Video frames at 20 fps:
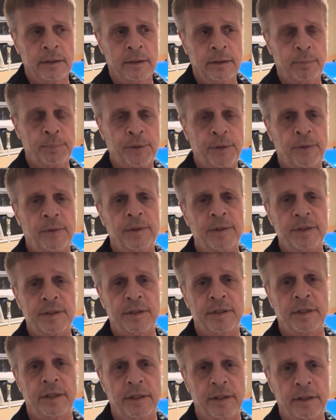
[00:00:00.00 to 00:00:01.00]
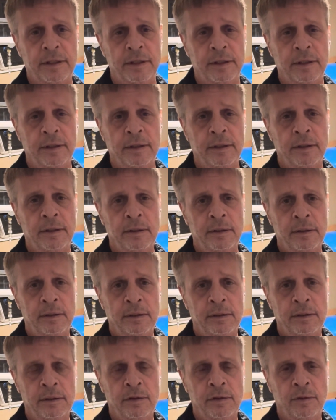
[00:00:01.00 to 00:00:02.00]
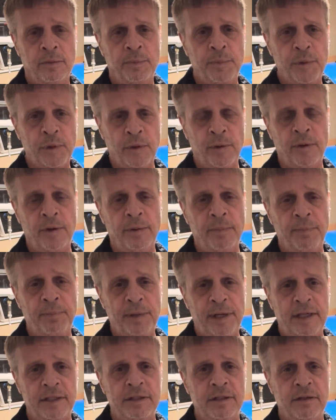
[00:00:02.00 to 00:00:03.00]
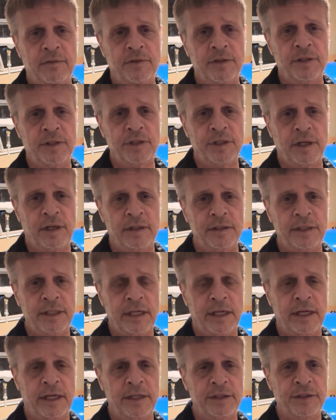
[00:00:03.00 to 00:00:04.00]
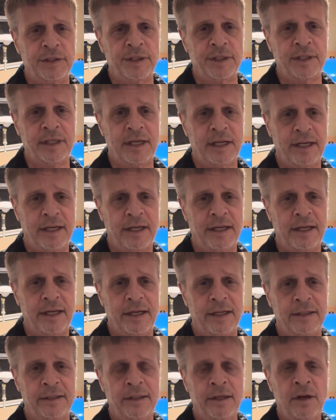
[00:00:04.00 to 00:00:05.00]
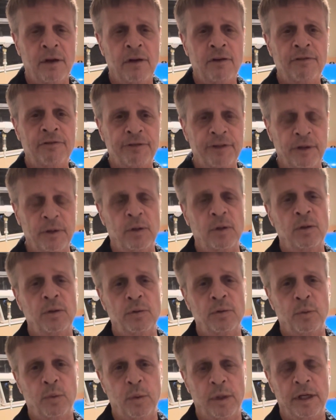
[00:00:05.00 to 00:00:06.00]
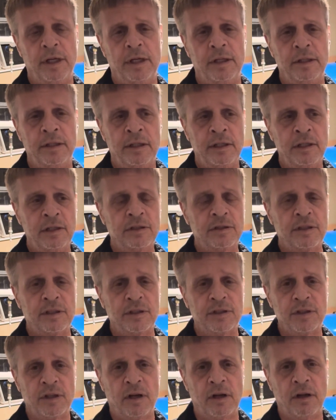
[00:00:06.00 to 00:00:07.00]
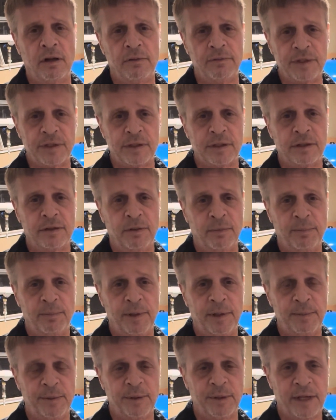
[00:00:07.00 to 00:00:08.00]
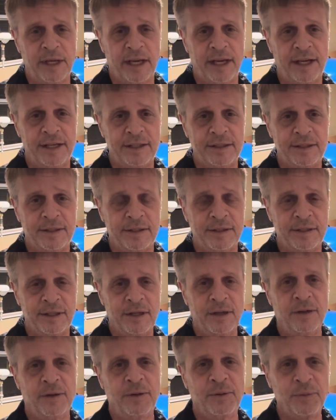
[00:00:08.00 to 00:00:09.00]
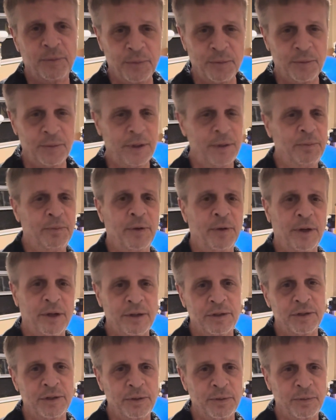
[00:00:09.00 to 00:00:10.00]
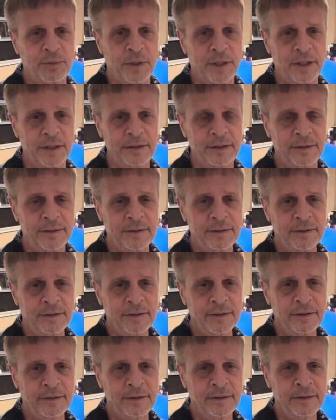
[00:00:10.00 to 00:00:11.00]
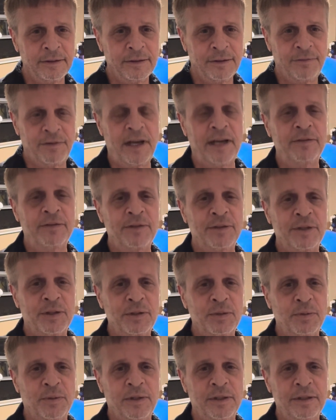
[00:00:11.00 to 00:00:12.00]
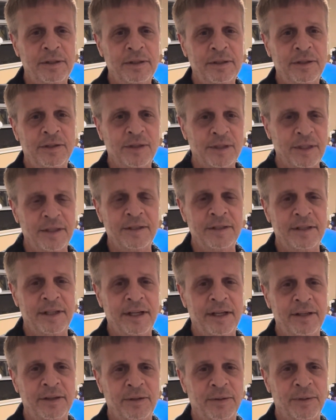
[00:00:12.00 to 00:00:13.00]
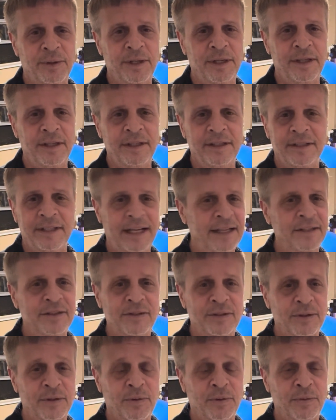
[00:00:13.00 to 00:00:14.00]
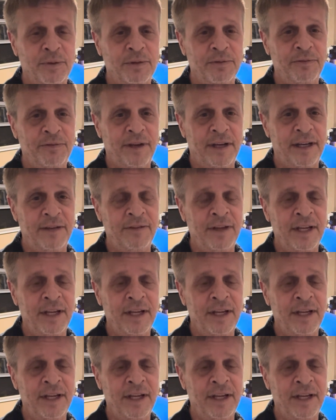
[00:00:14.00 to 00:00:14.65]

pure acidic pure positively charged hydrogen ion filled with dissolved single bubble gases. What more could you want? 561-693-9015.